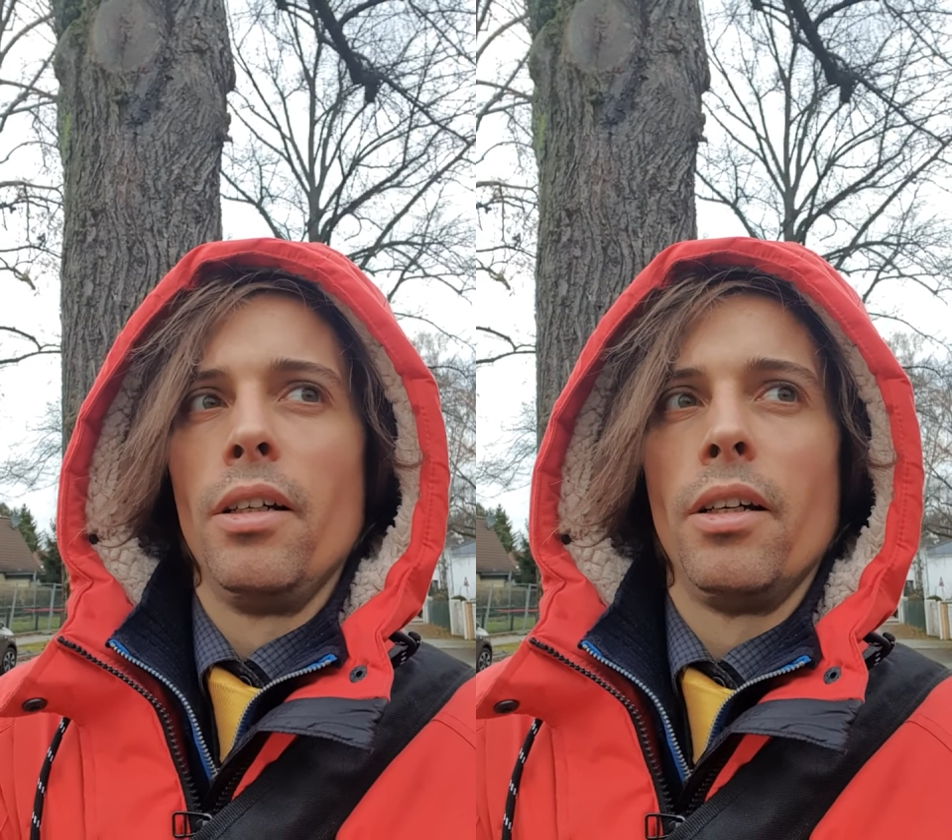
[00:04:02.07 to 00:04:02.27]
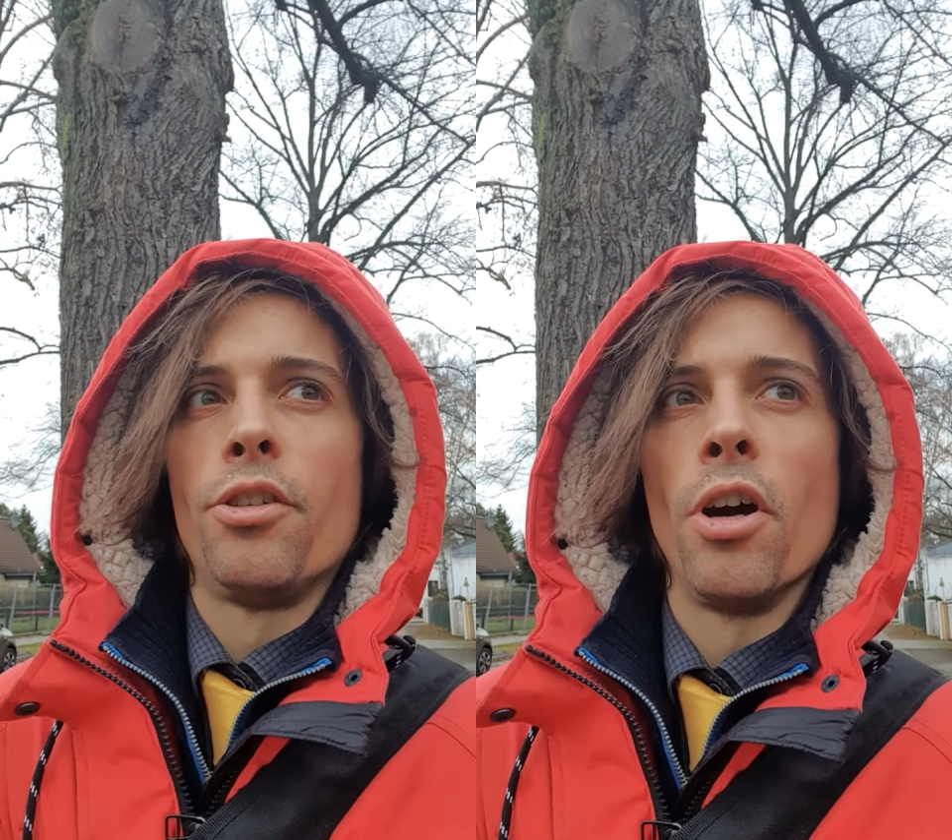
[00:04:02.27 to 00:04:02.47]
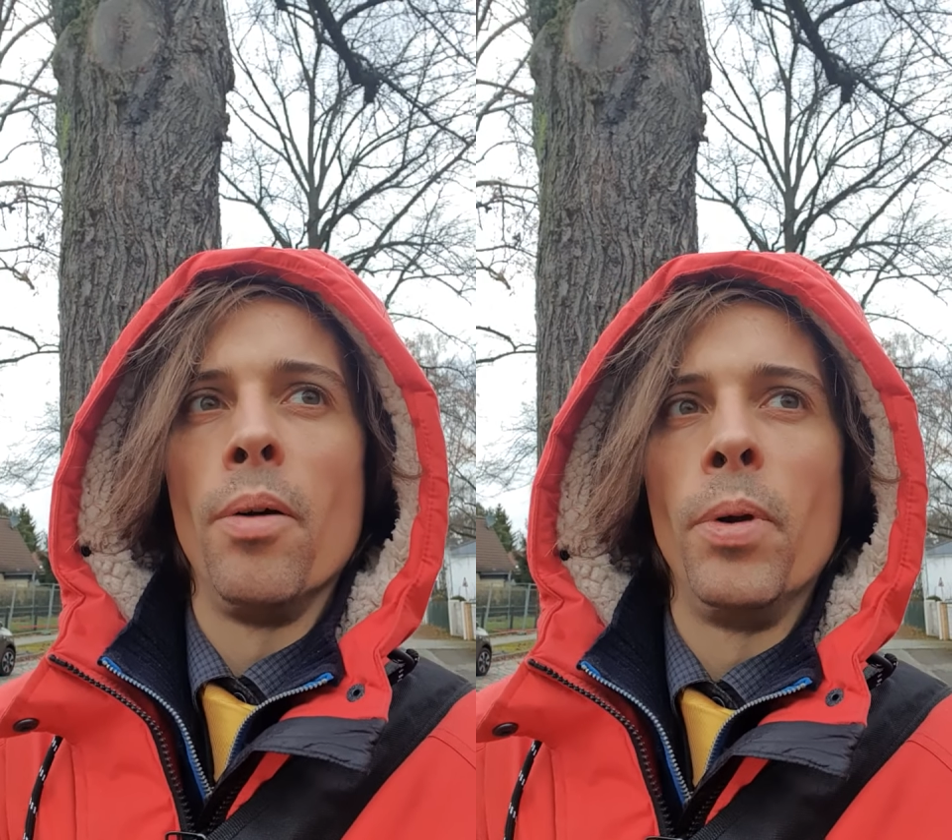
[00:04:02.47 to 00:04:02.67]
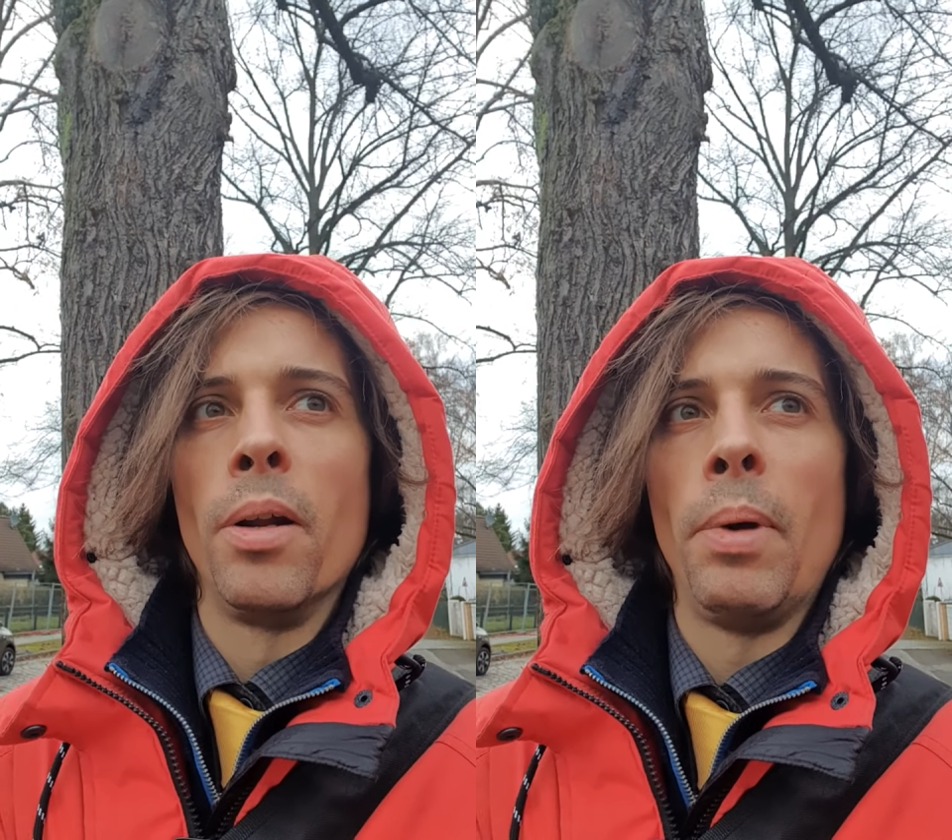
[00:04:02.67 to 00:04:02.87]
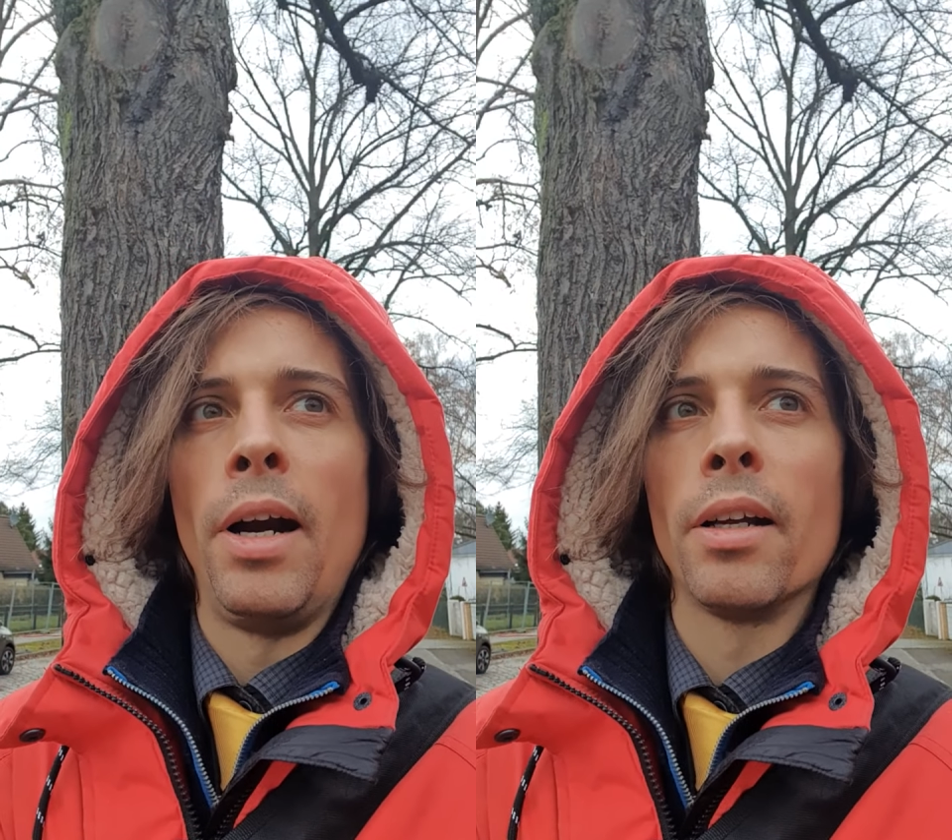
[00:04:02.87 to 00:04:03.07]
a German
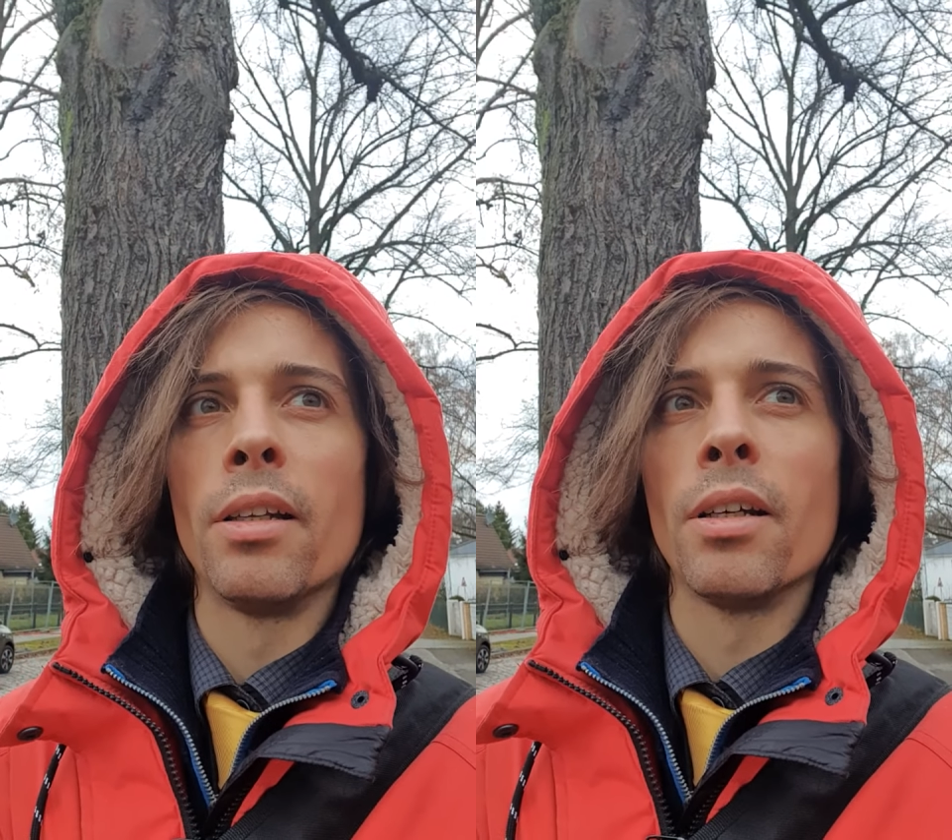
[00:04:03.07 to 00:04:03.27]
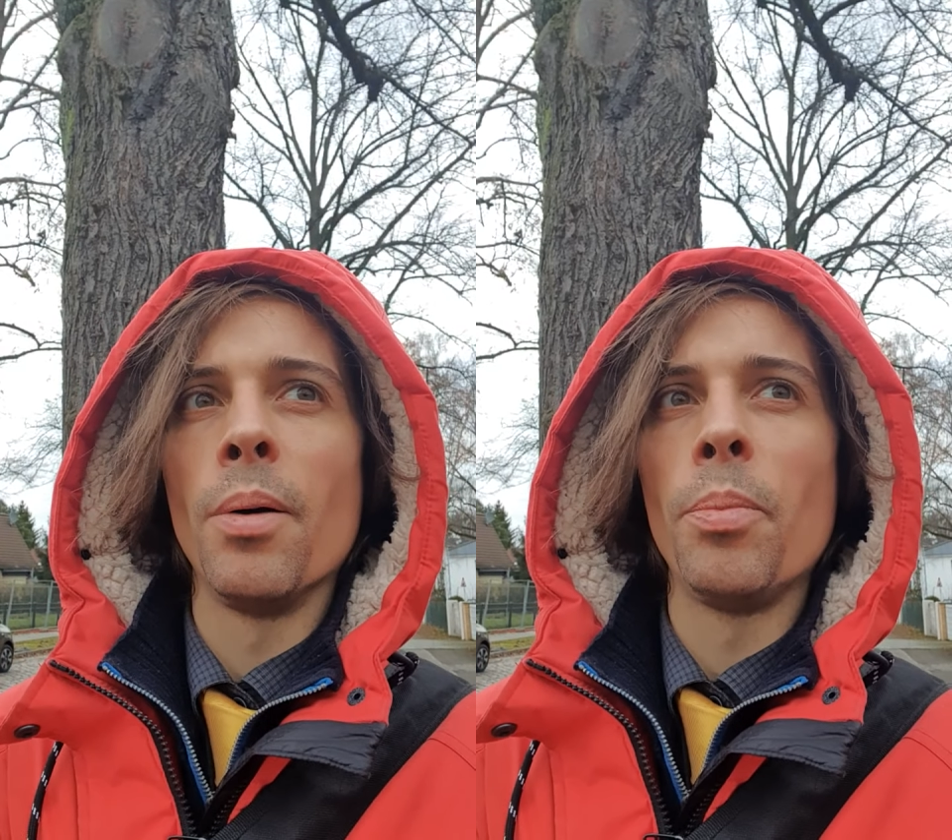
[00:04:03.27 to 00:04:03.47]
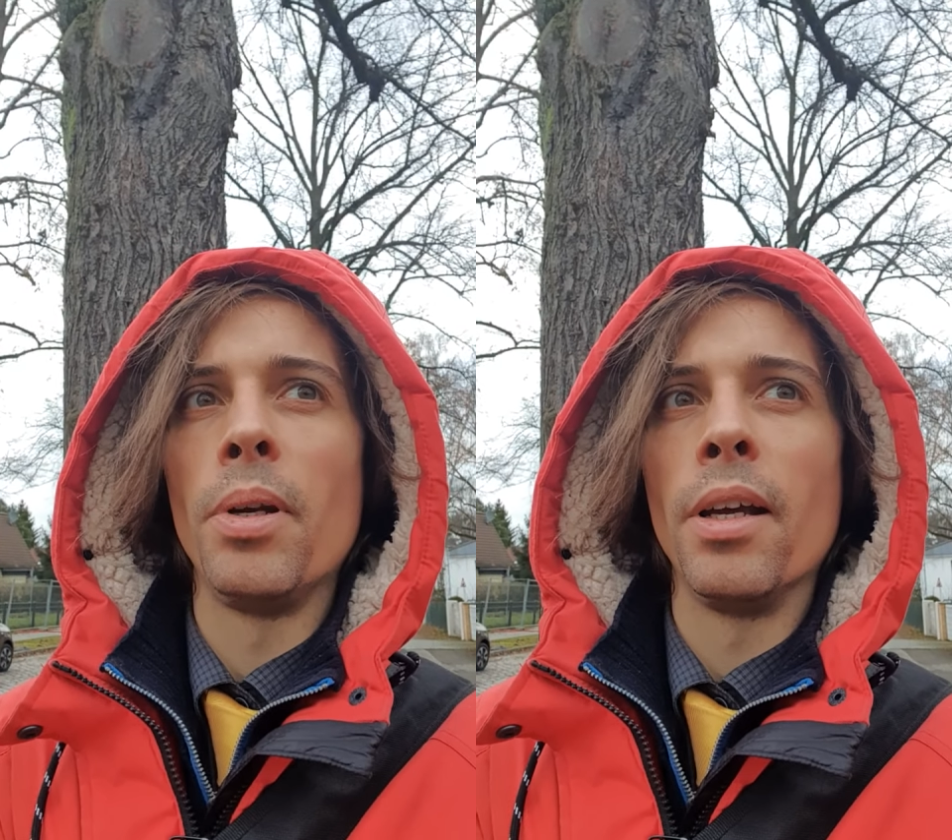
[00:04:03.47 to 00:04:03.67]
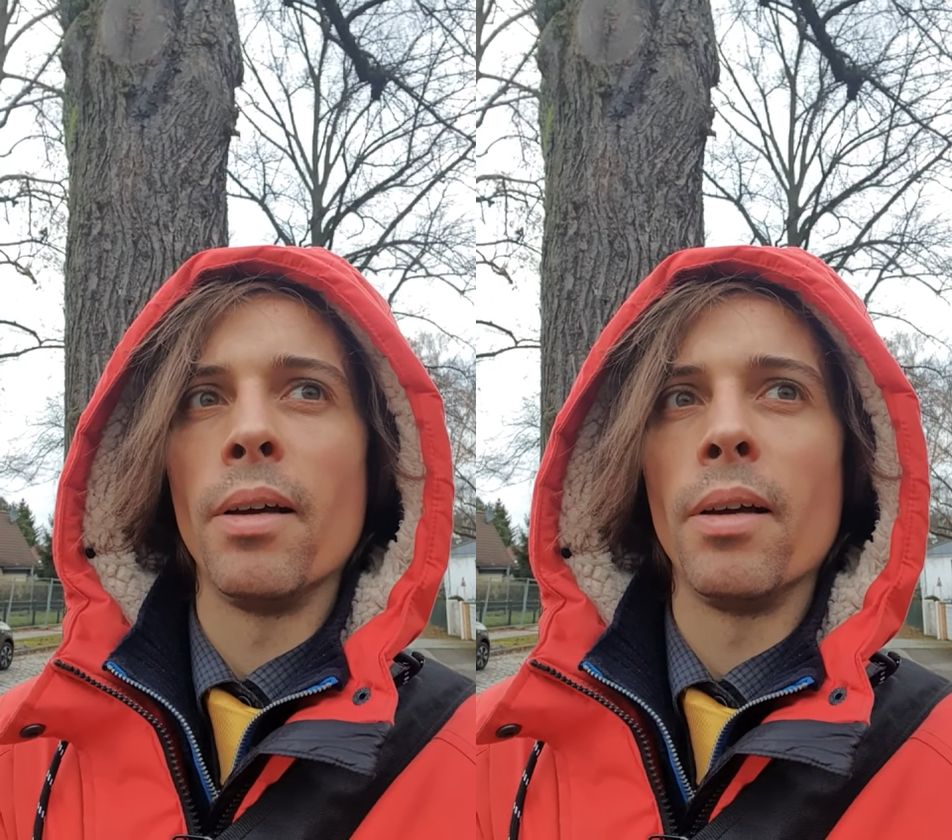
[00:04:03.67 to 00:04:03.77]
American company,